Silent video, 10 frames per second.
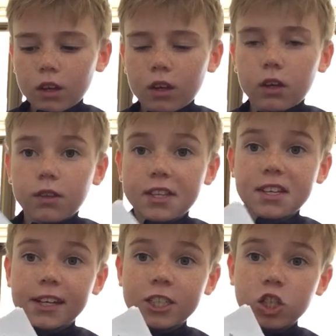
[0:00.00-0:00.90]
And this
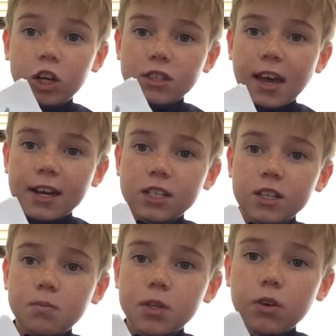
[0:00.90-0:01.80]
guy just catches
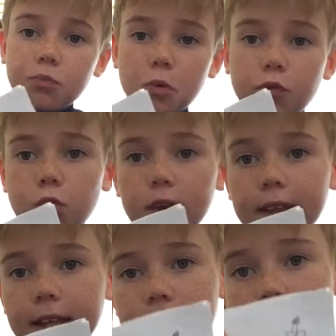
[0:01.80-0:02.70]
himself before he
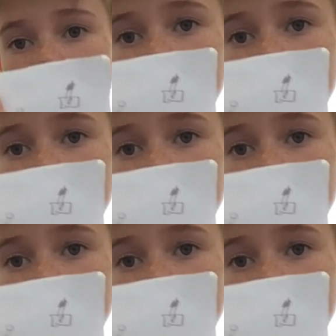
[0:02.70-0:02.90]
lands.